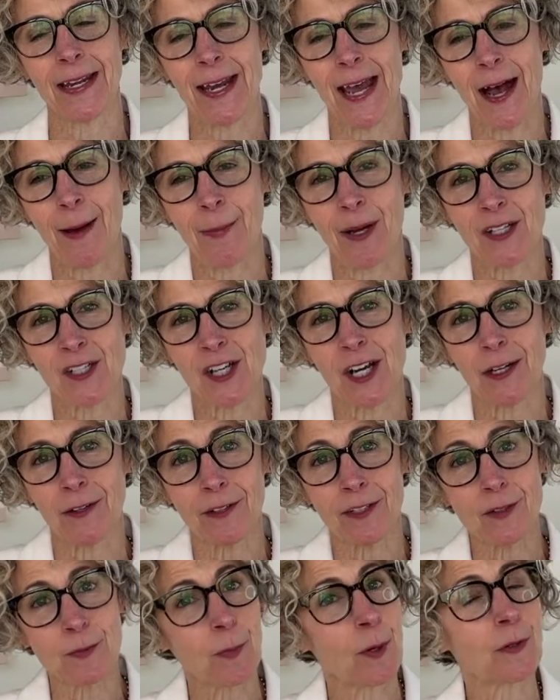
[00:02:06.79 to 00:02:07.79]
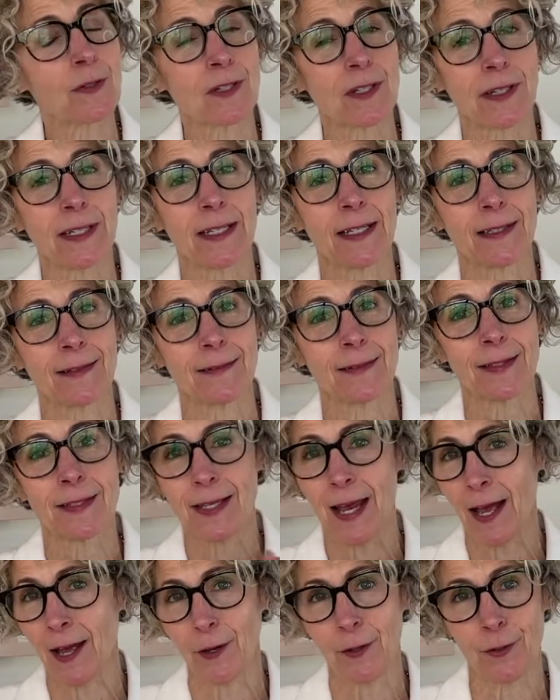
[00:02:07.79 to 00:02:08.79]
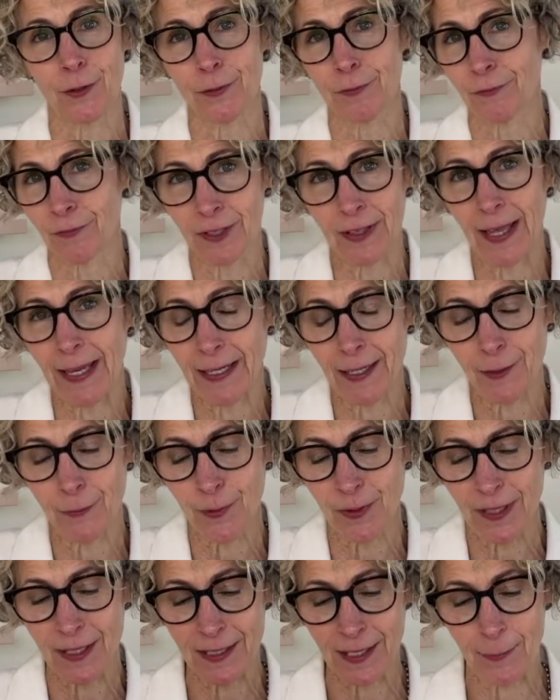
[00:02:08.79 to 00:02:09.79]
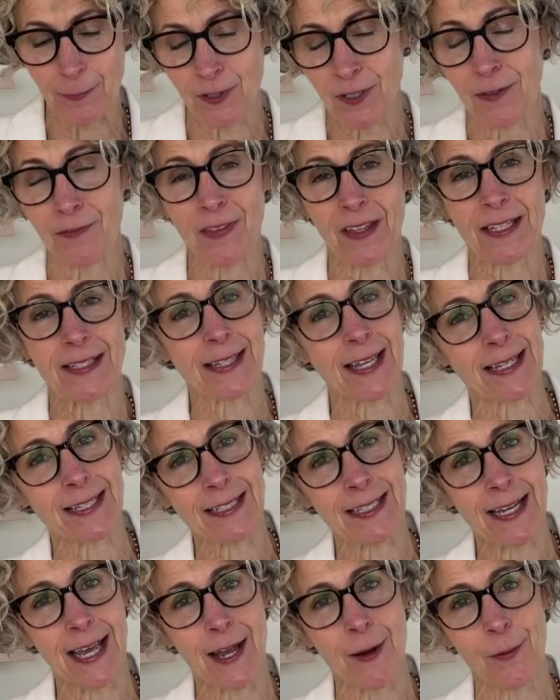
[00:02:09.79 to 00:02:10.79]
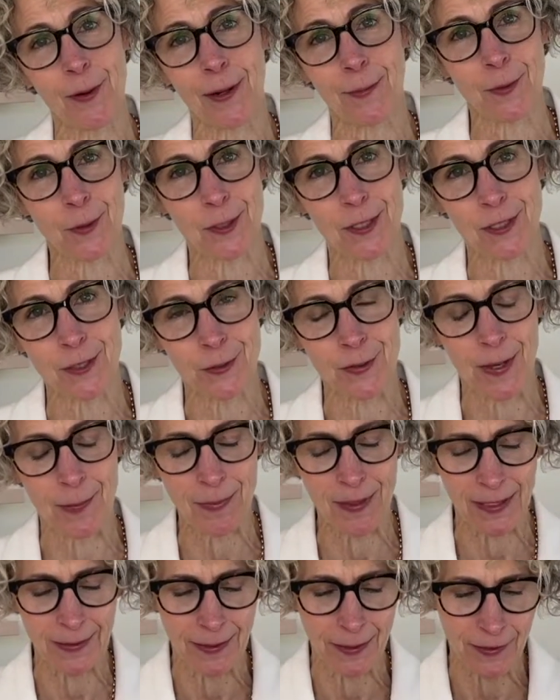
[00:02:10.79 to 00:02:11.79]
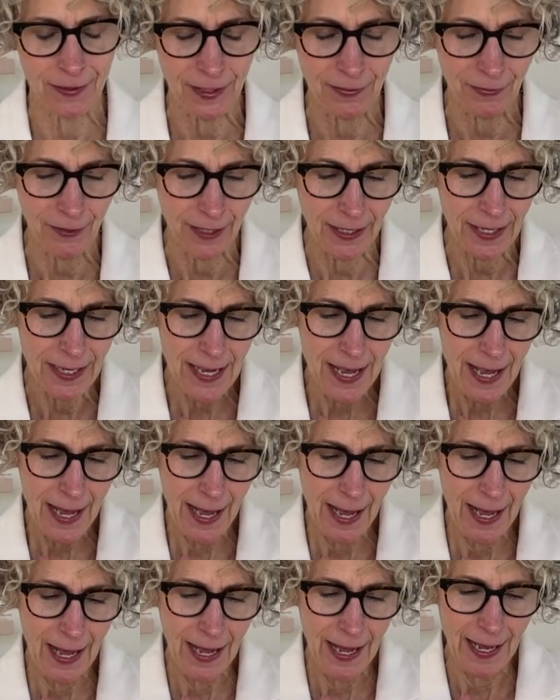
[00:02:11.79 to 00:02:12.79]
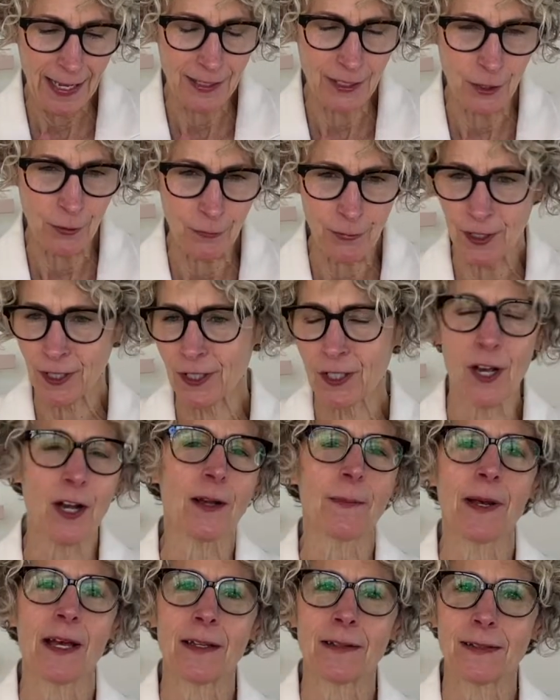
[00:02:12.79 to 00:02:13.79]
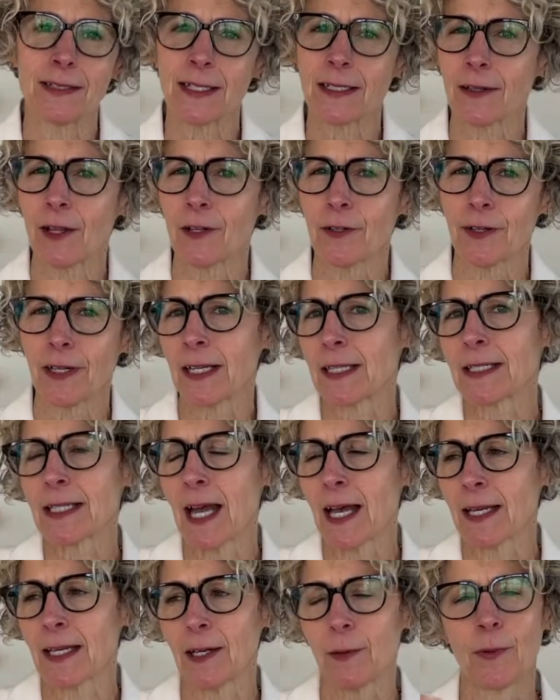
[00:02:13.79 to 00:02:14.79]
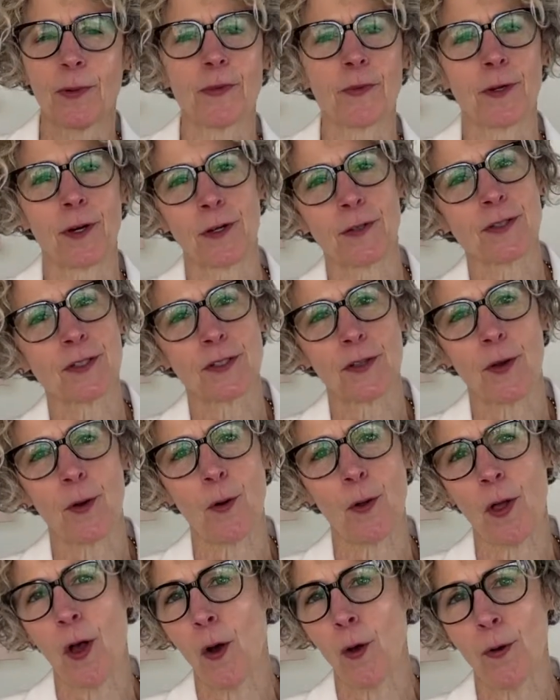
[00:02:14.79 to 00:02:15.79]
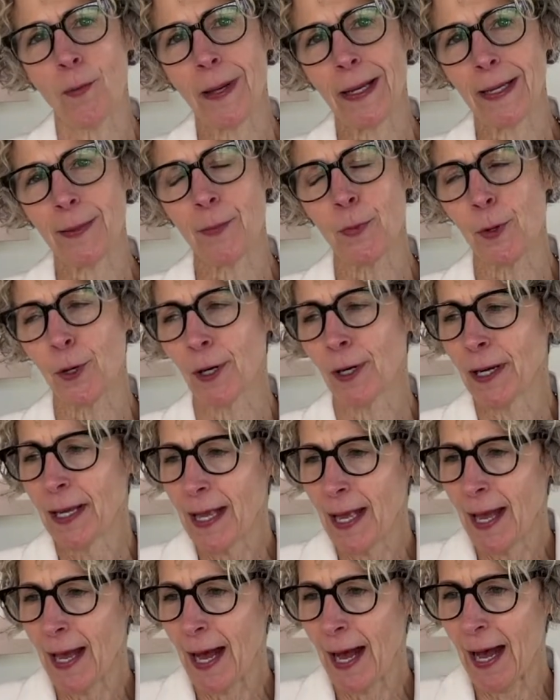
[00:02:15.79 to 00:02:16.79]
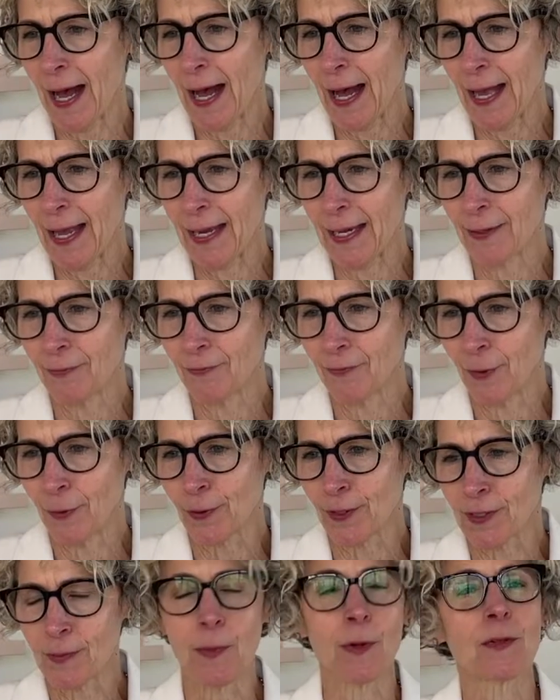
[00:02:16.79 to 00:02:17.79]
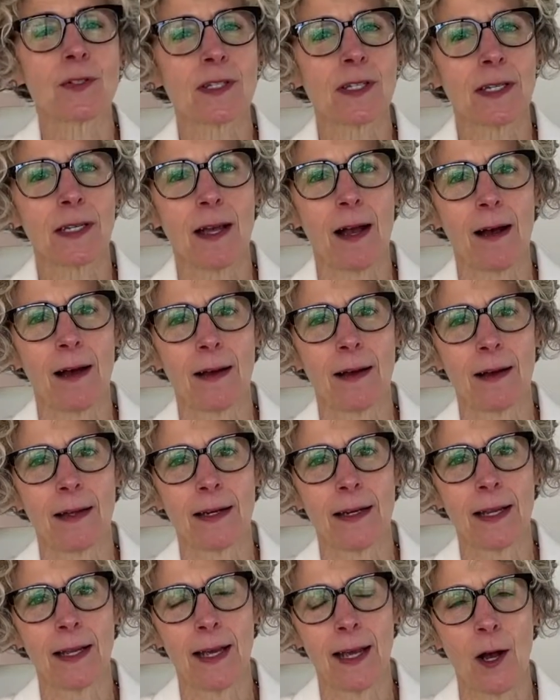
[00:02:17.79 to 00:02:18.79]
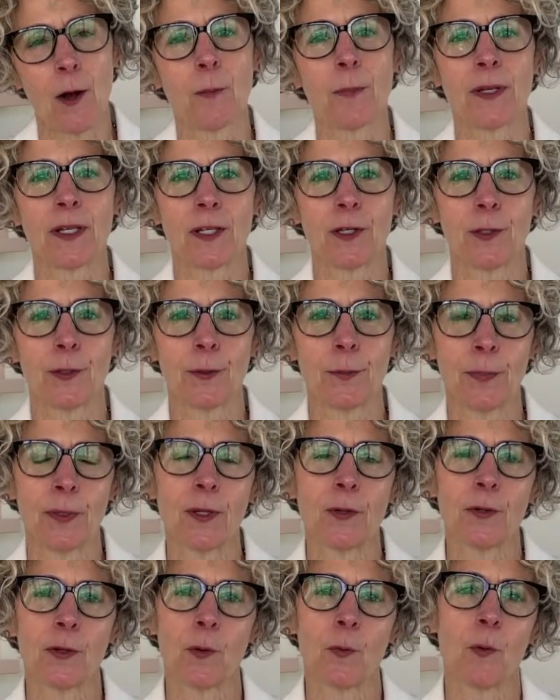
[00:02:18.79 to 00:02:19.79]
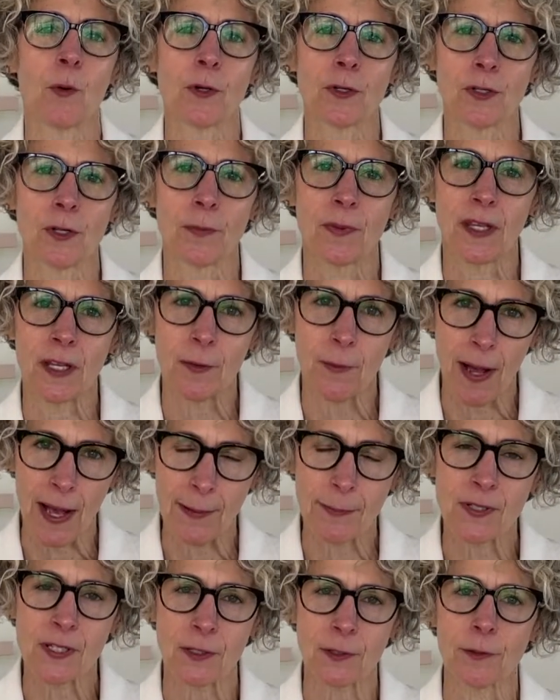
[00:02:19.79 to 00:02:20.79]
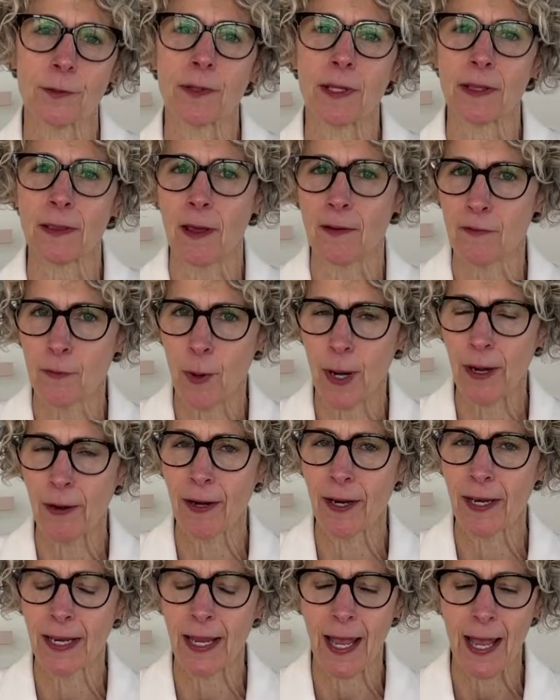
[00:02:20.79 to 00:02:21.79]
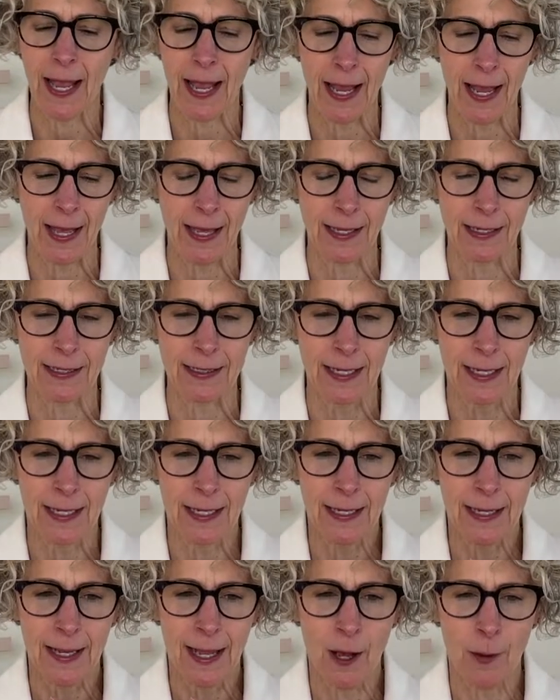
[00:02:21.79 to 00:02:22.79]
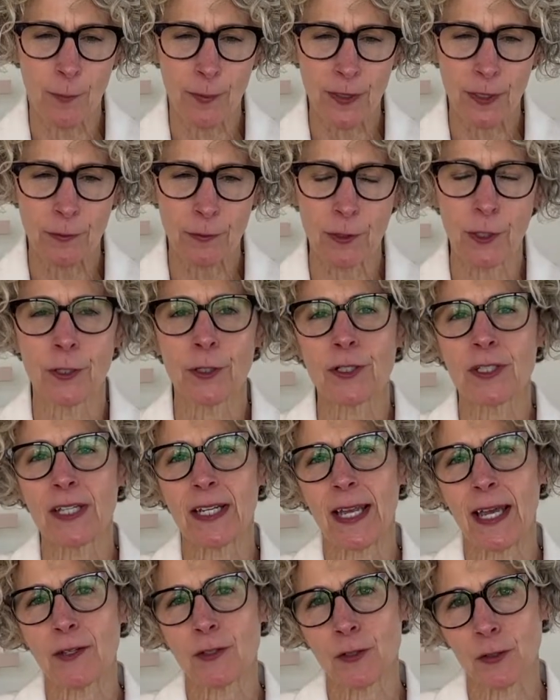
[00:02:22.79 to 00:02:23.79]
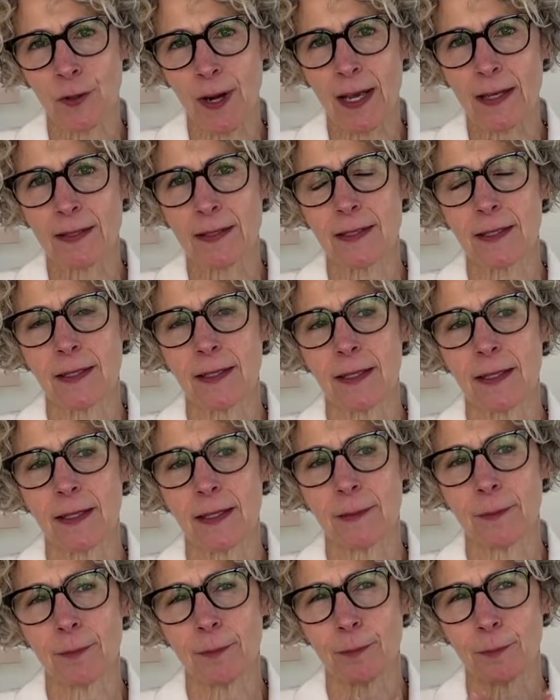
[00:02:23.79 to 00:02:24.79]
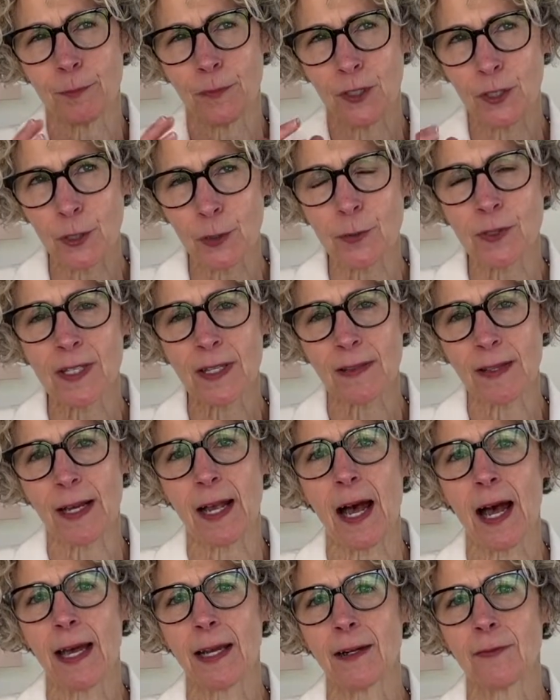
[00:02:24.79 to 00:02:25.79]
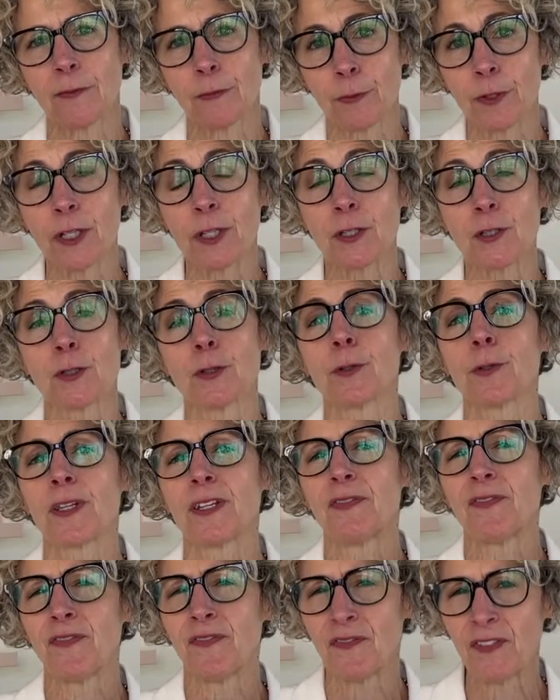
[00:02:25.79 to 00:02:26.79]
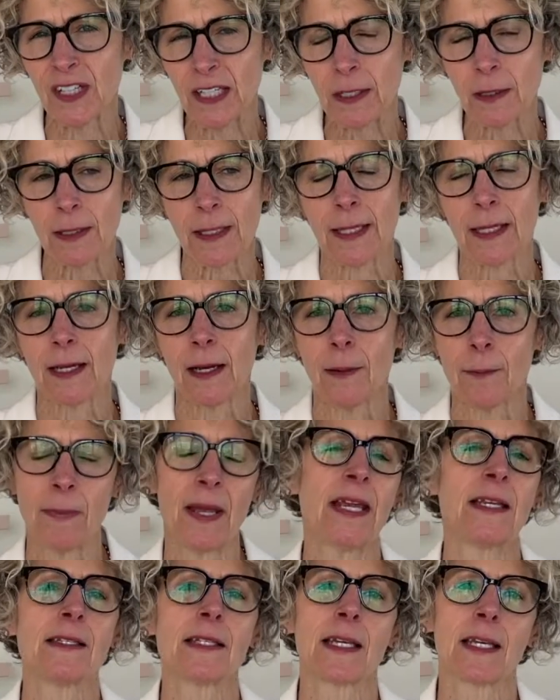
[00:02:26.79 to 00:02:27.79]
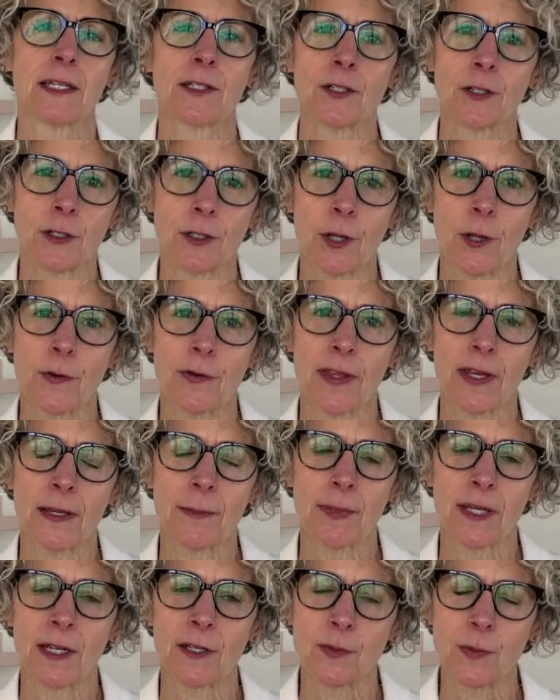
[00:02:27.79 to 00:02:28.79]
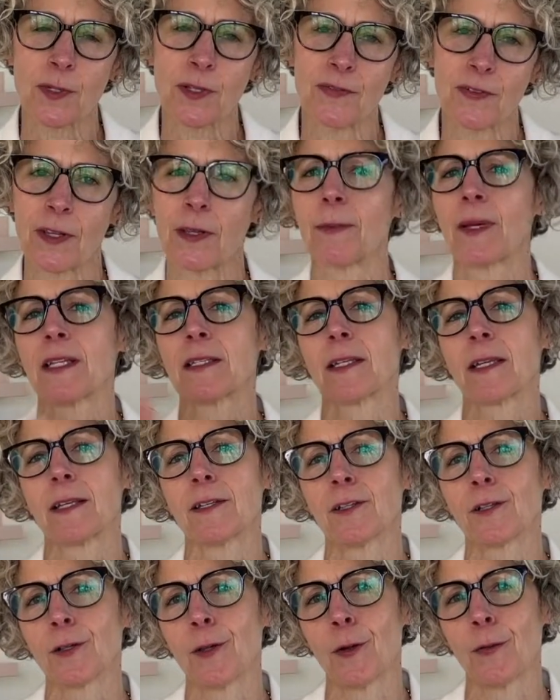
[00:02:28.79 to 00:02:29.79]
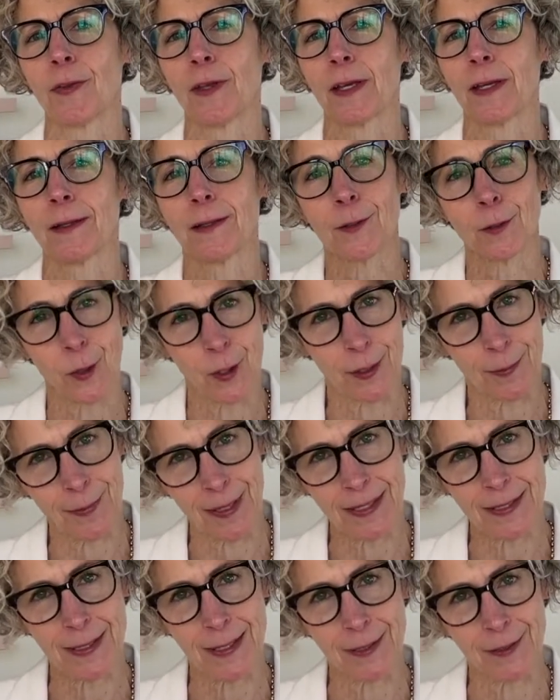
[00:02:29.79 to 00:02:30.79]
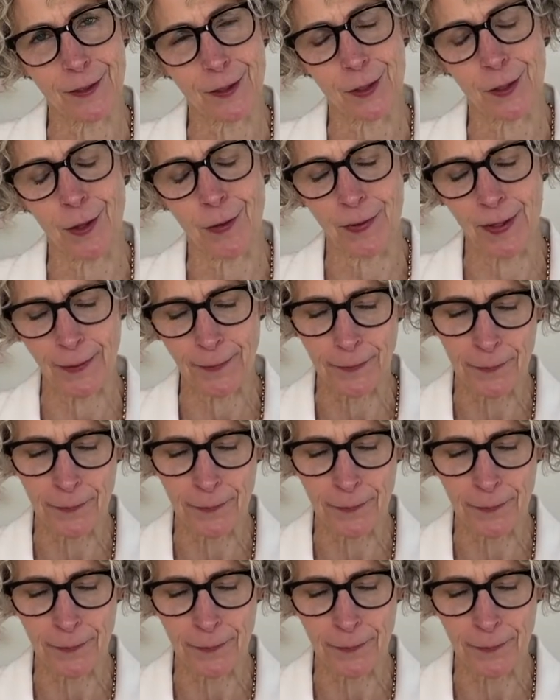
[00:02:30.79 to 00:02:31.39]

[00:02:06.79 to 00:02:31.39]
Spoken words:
now my channel is mostly style related, with the exception of things like today, where I'm going to do something a little different. I don't really talk about decluttering and tidying with regards to the whole home anymore. I focus mostly on helping you build a wardrobe that you absolutely love wearing, and helping you learn to get dressed using the guide of really truly feeling amazing in your clothing, because when you feel amazing in your clothing, you look amazing in your clothing.